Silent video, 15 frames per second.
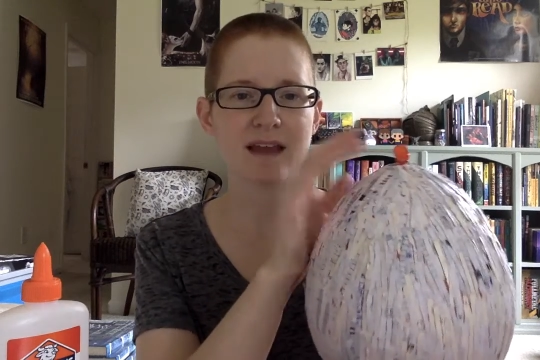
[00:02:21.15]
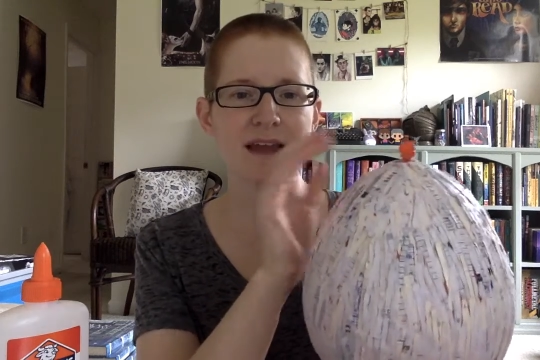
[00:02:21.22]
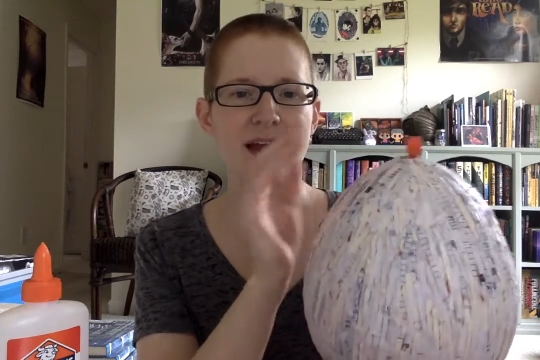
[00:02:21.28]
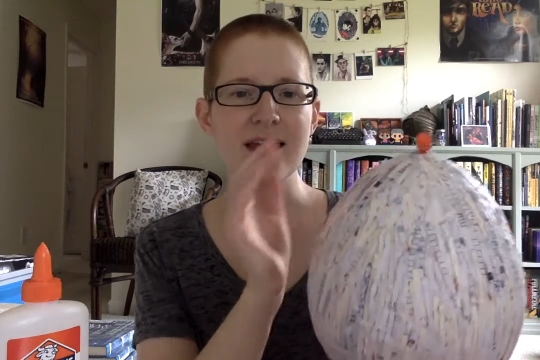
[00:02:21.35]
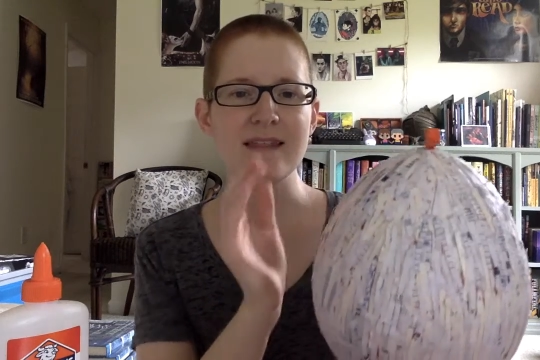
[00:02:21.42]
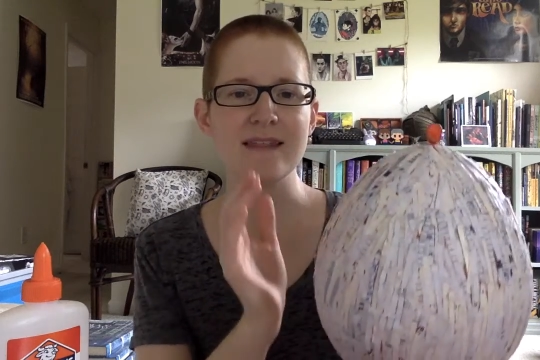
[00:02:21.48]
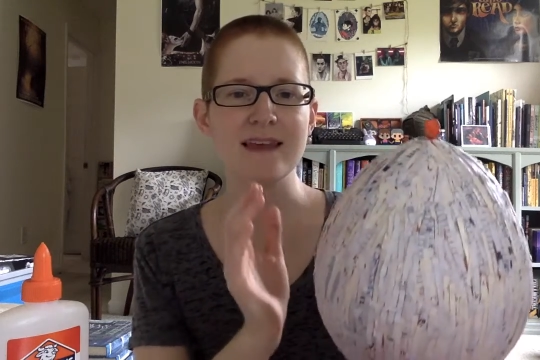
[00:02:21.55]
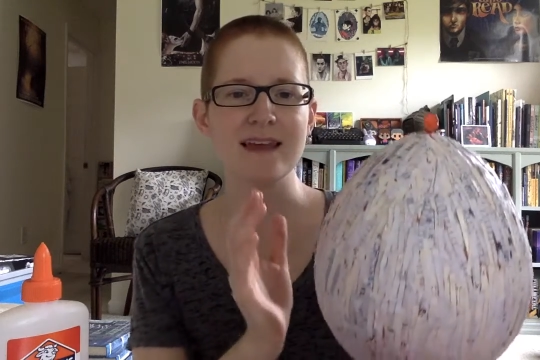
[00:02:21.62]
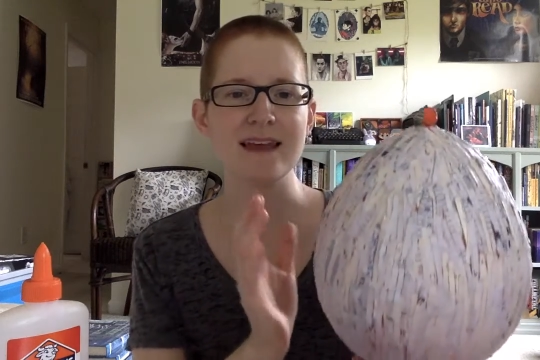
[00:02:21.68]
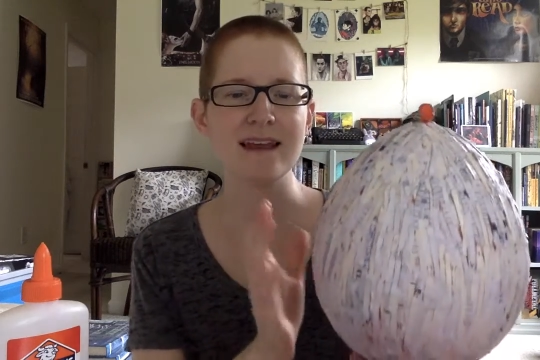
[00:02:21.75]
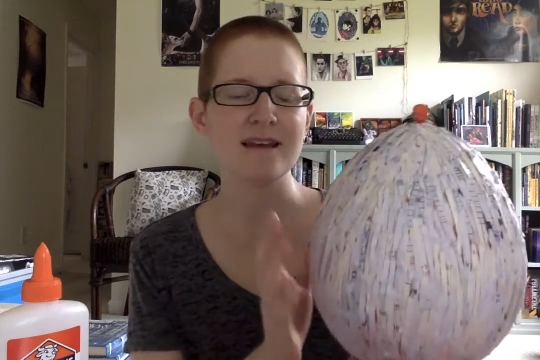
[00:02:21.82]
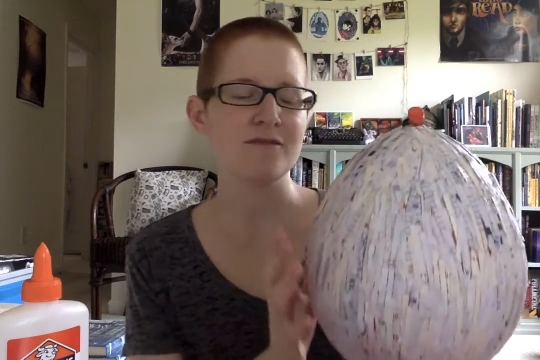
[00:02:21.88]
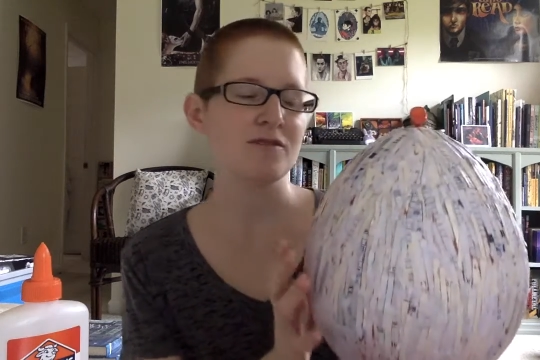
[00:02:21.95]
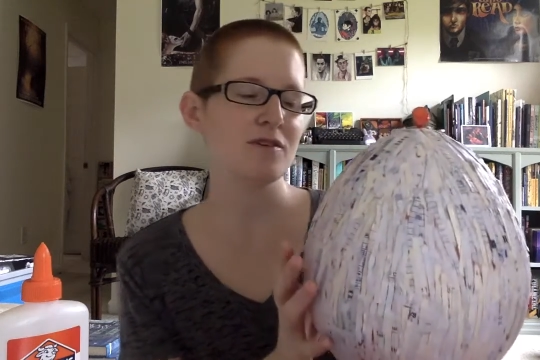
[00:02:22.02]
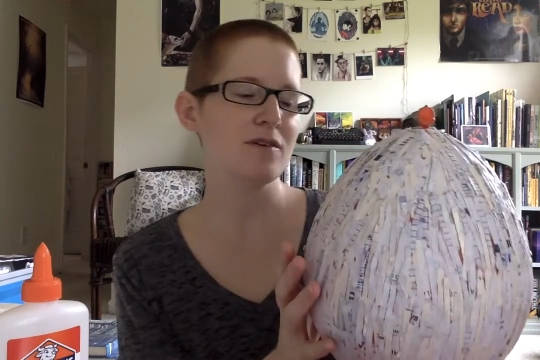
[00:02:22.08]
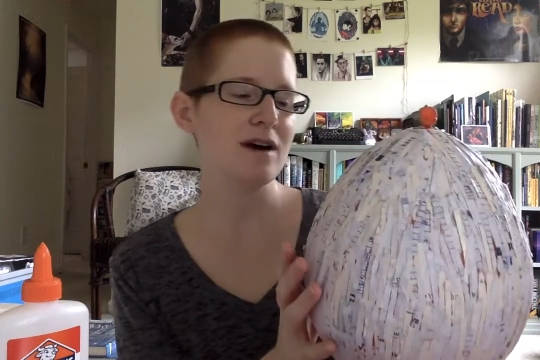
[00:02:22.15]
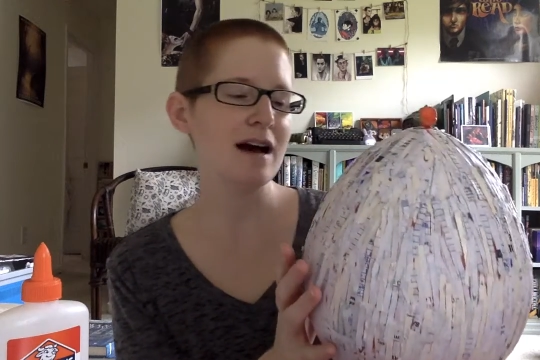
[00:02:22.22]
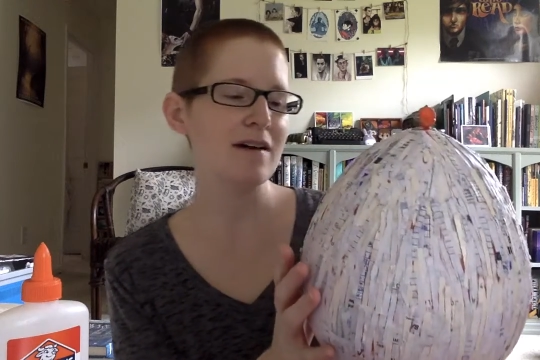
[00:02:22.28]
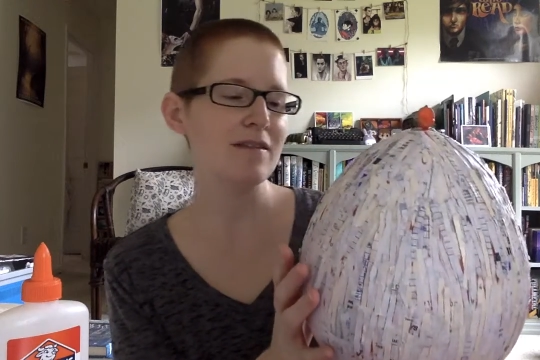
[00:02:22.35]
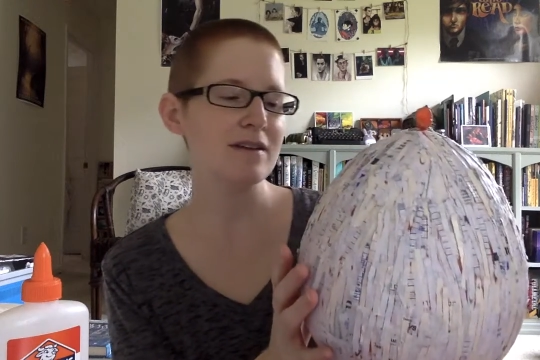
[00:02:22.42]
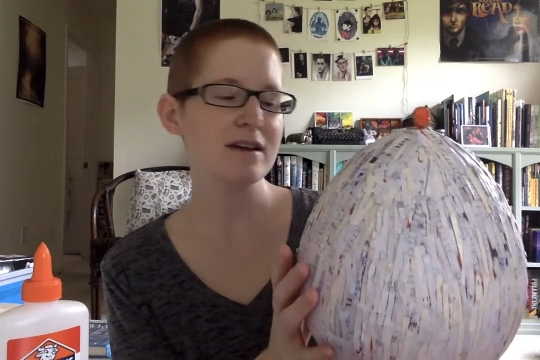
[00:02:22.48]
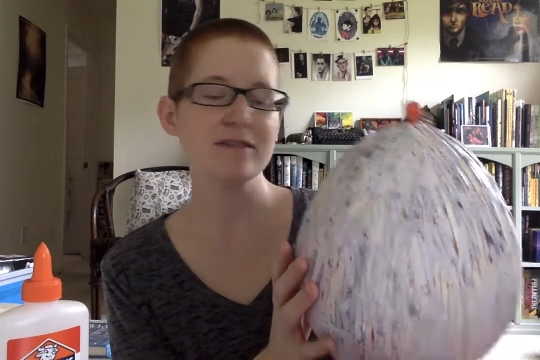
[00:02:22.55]
and then if you don't
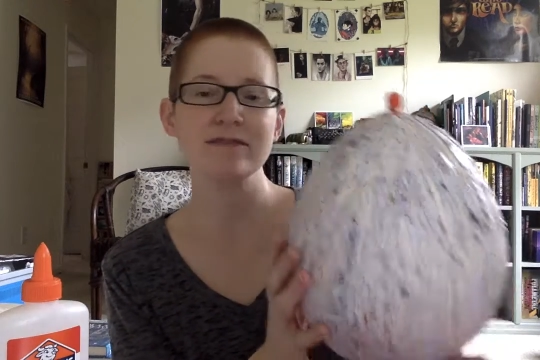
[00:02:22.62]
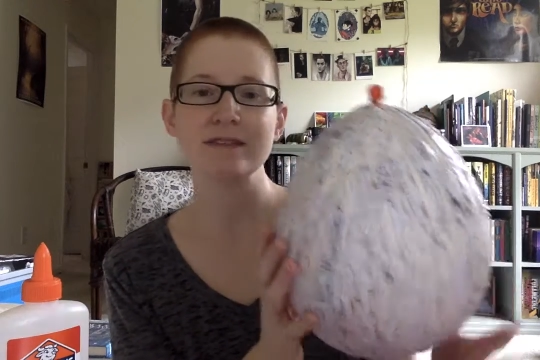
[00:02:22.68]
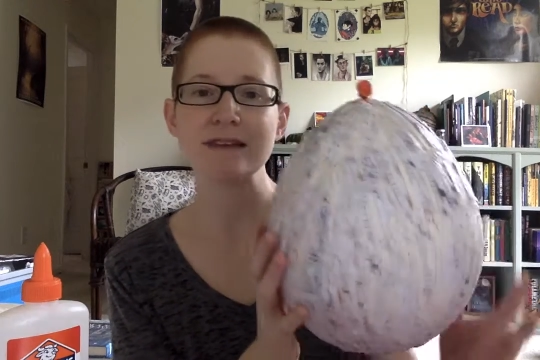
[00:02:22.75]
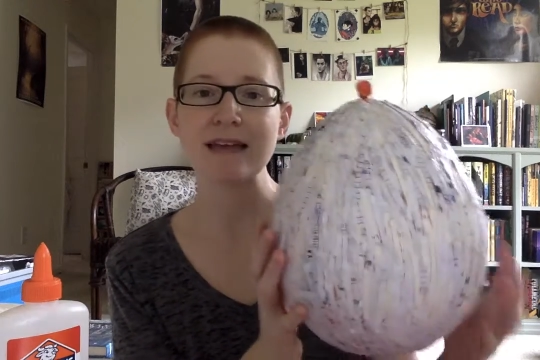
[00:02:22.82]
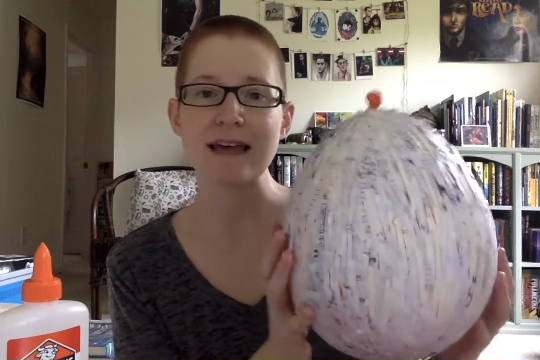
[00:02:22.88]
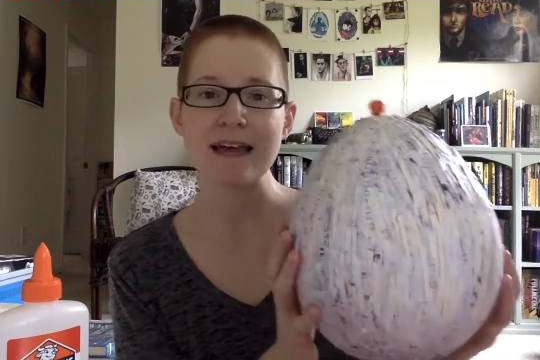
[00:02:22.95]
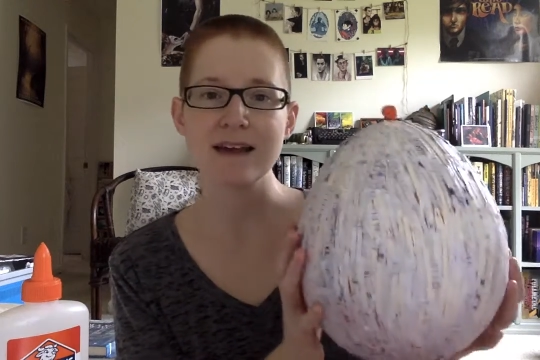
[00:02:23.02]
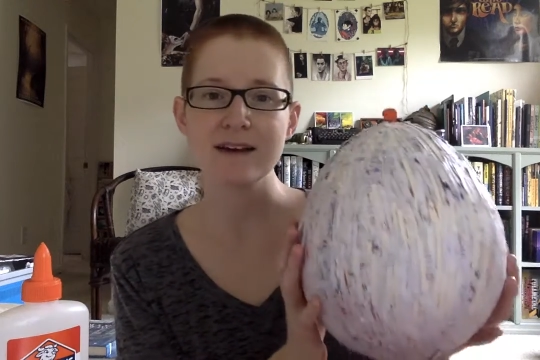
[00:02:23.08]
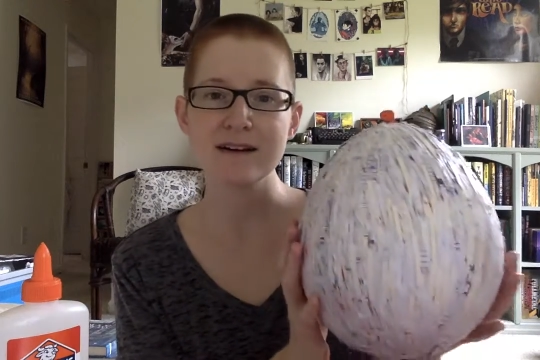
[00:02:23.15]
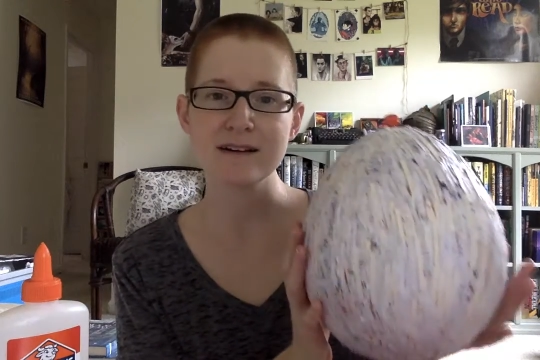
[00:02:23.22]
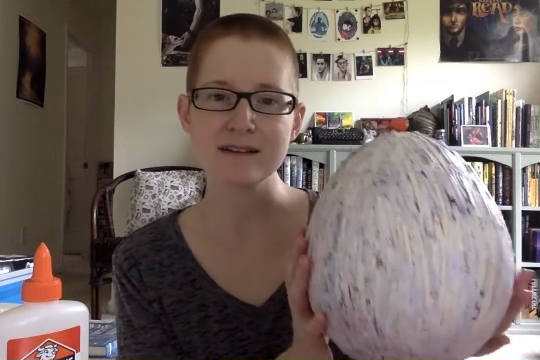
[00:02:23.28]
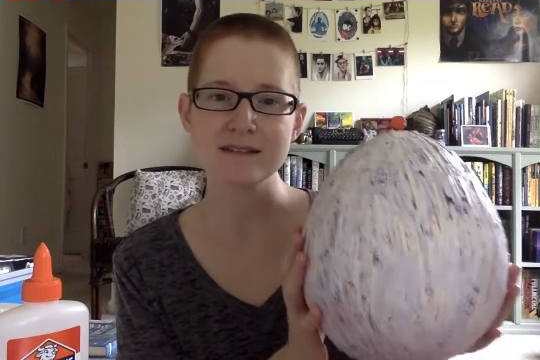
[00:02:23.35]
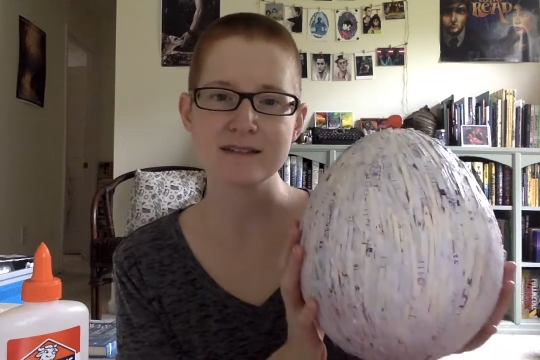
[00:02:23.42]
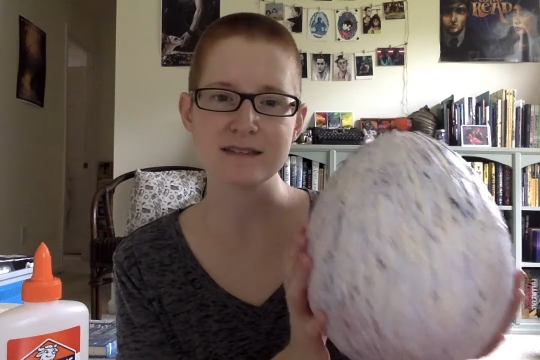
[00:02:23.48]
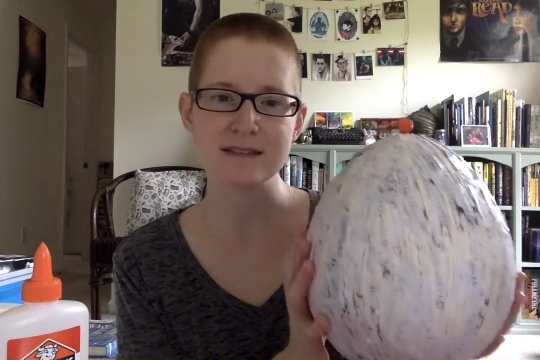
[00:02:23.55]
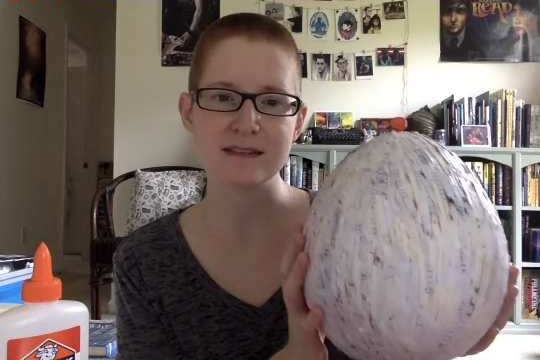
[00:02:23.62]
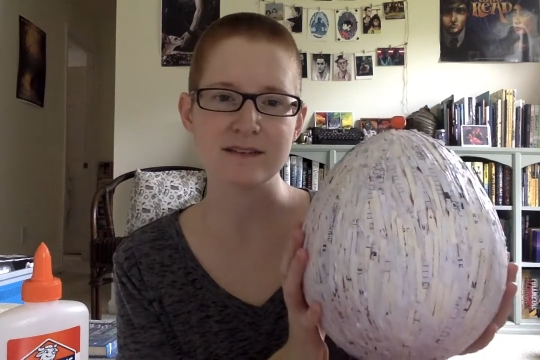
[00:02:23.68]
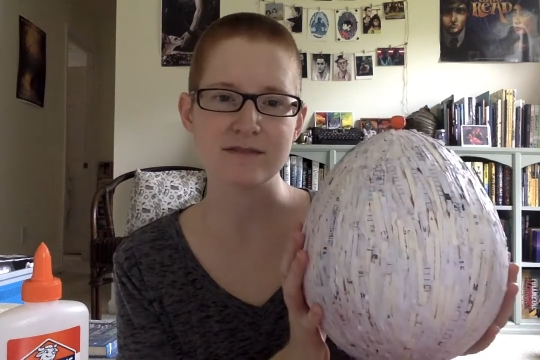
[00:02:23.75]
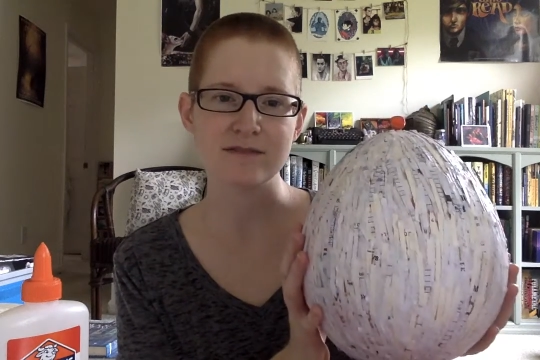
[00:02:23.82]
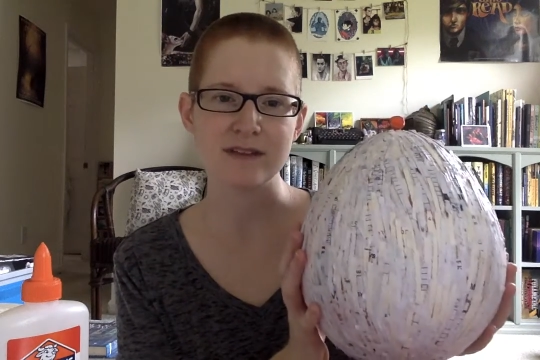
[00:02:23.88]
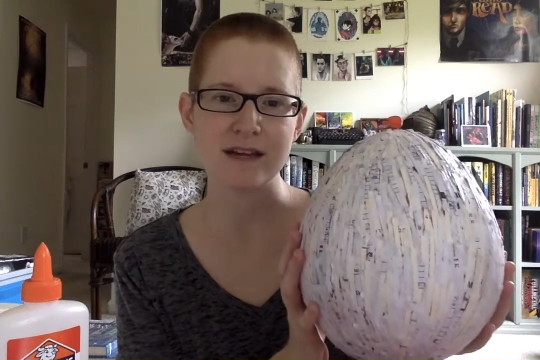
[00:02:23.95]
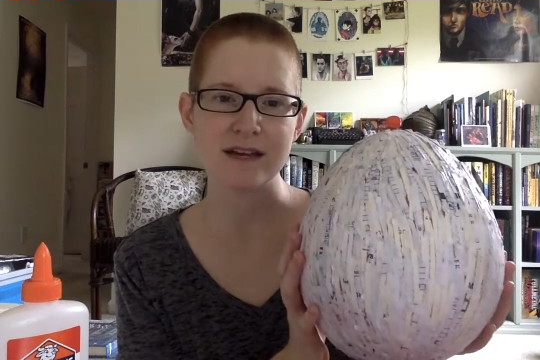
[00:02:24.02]
have enough layers that have
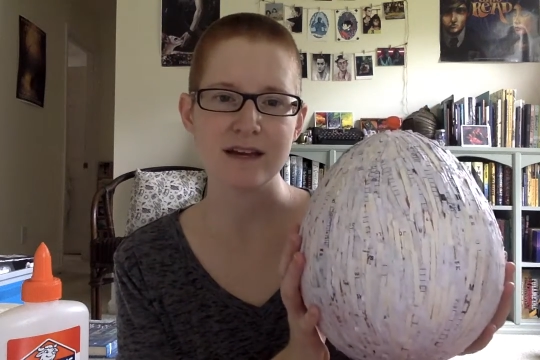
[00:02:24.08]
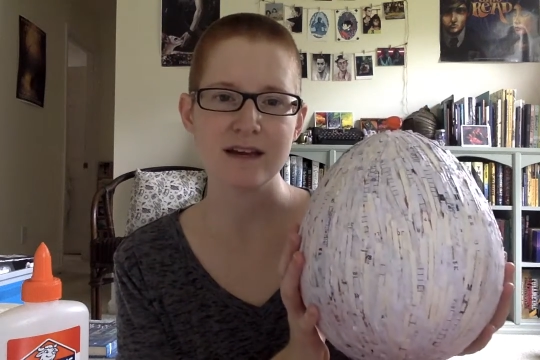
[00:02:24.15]
like